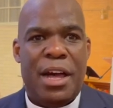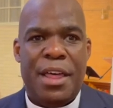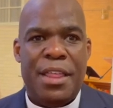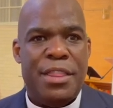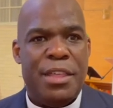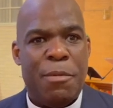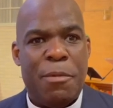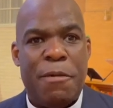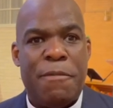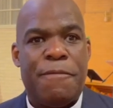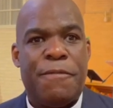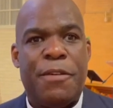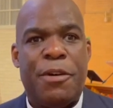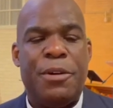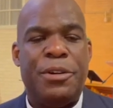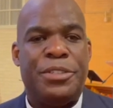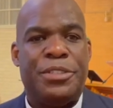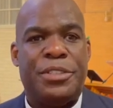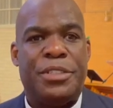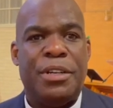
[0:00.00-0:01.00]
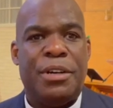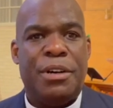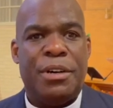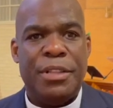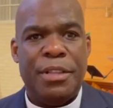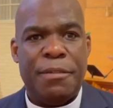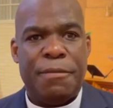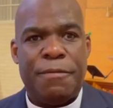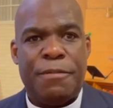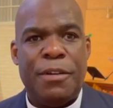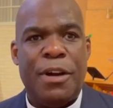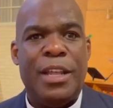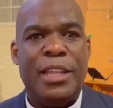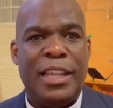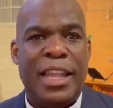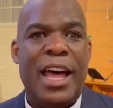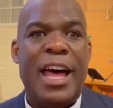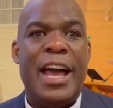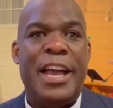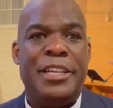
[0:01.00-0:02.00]
they were first on the front
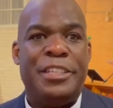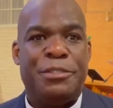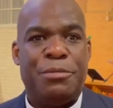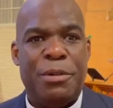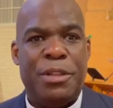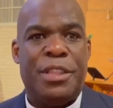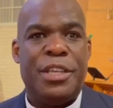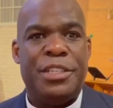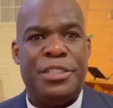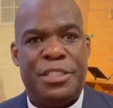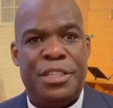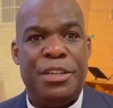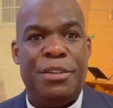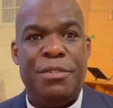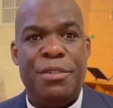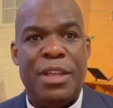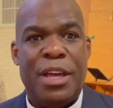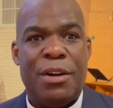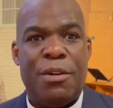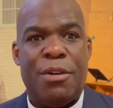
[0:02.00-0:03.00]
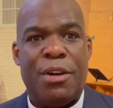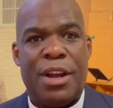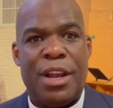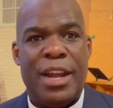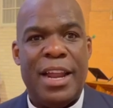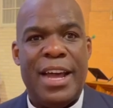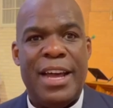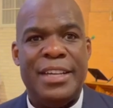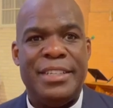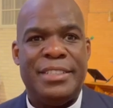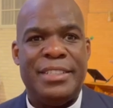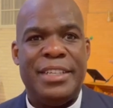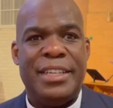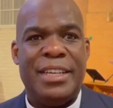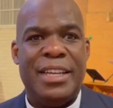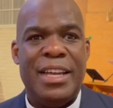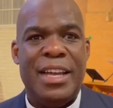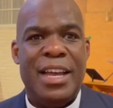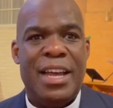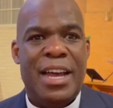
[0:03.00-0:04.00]
lines with us to do that
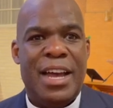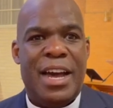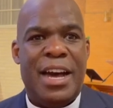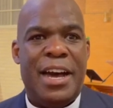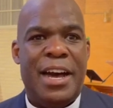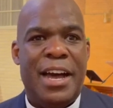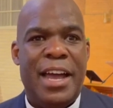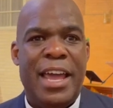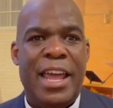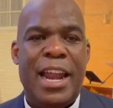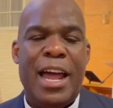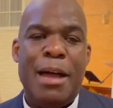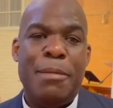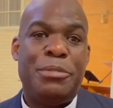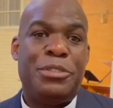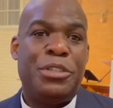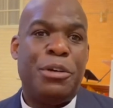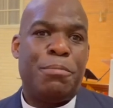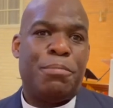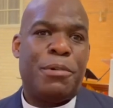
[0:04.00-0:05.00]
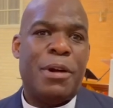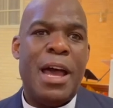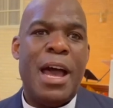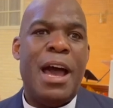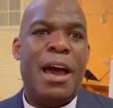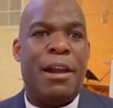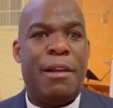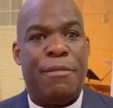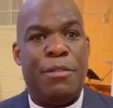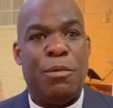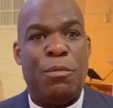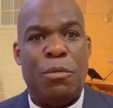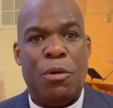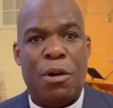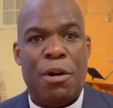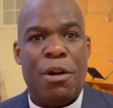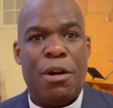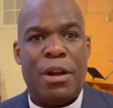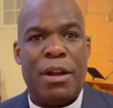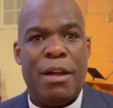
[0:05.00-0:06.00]
organizing. And I'm so proud of the
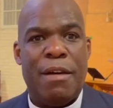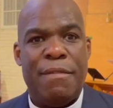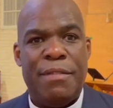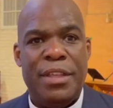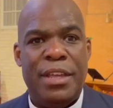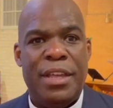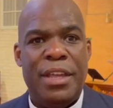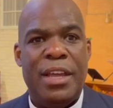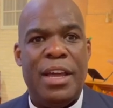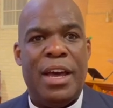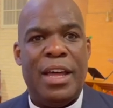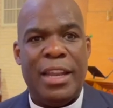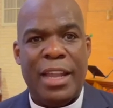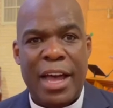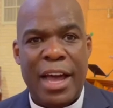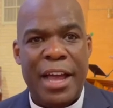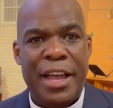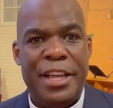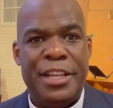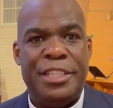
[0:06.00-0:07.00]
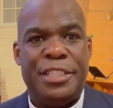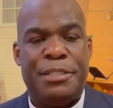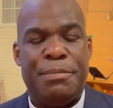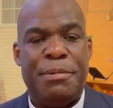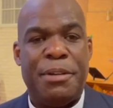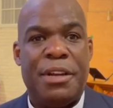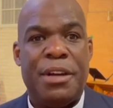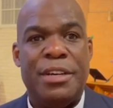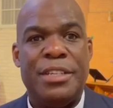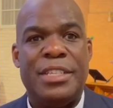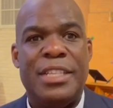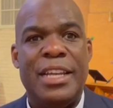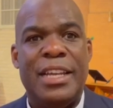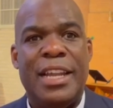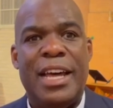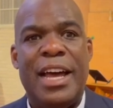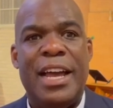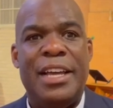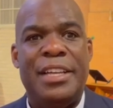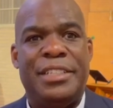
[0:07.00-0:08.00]
work of the Alliance, because the
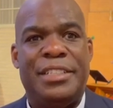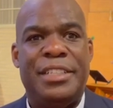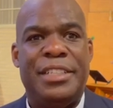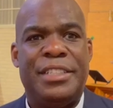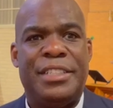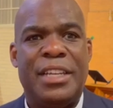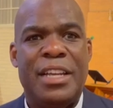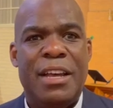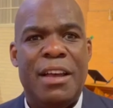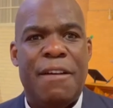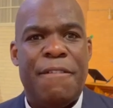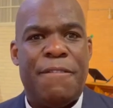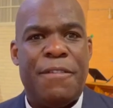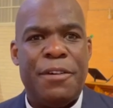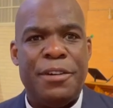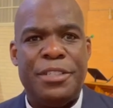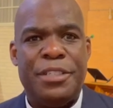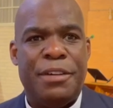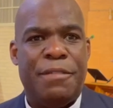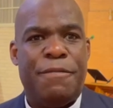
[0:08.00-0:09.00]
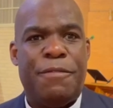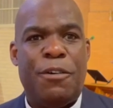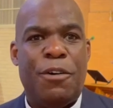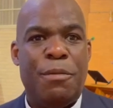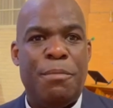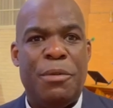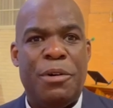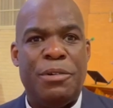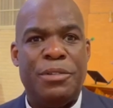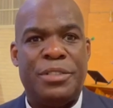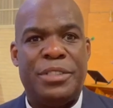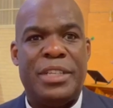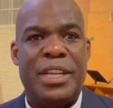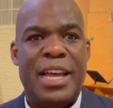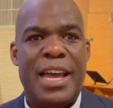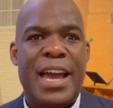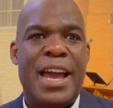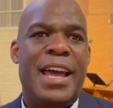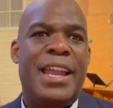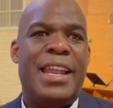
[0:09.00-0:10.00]
Alliance is first and foremost
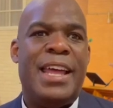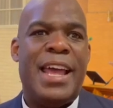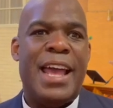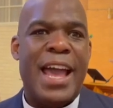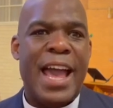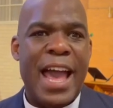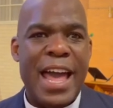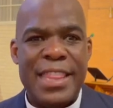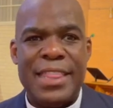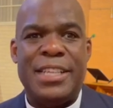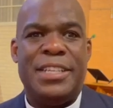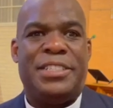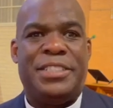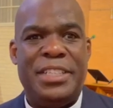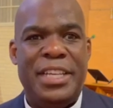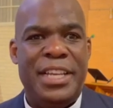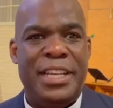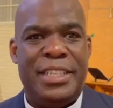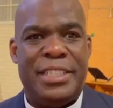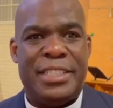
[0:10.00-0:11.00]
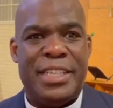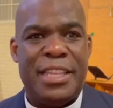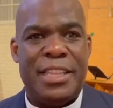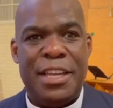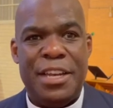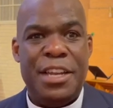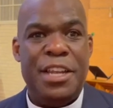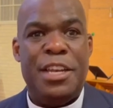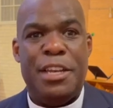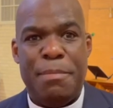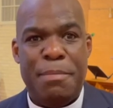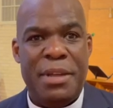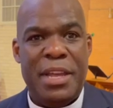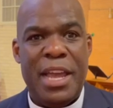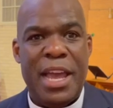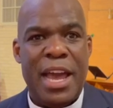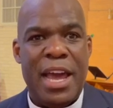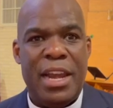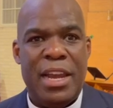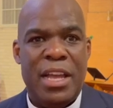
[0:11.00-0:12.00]
at the seats that they need to
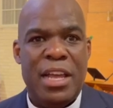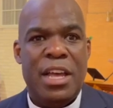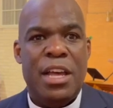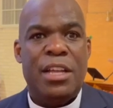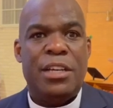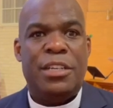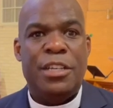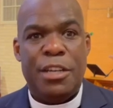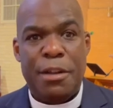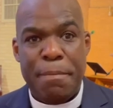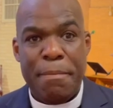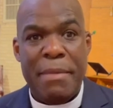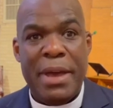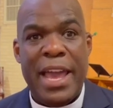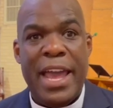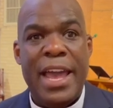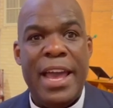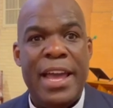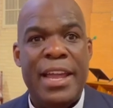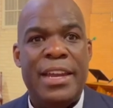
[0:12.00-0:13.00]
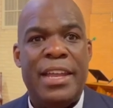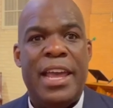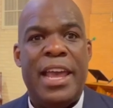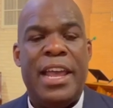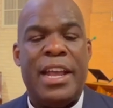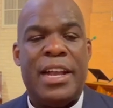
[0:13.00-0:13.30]
be at to demand a